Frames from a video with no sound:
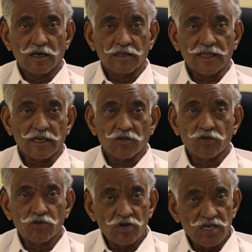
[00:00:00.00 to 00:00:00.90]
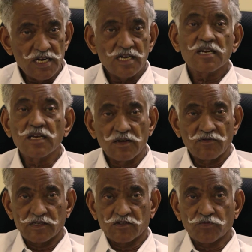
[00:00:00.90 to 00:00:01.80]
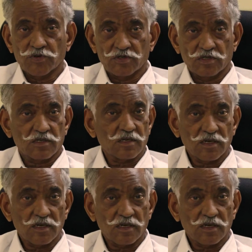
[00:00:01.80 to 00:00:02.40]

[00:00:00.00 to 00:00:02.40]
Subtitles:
that we don't need an invasive procedure to